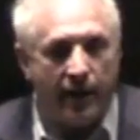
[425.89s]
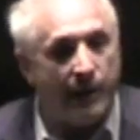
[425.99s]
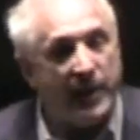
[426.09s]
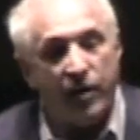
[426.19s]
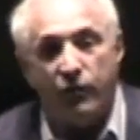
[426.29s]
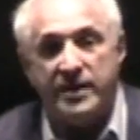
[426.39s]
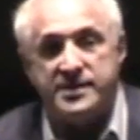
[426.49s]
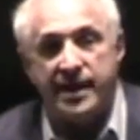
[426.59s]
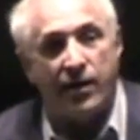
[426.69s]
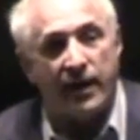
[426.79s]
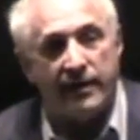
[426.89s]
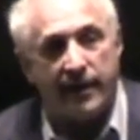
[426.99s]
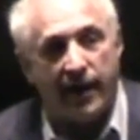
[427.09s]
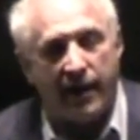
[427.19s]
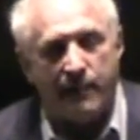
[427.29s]
I made a great sale that
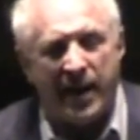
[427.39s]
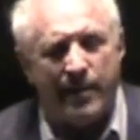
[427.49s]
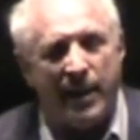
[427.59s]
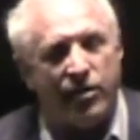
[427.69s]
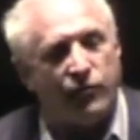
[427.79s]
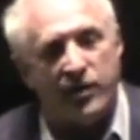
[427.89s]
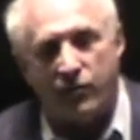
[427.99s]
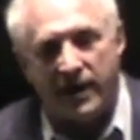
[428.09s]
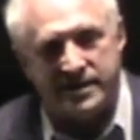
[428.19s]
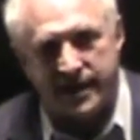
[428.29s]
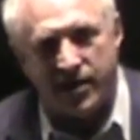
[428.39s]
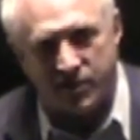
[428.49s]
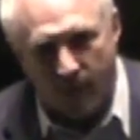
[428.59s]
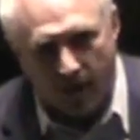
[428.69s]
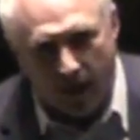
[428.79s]
day. I made about 3 great sales in my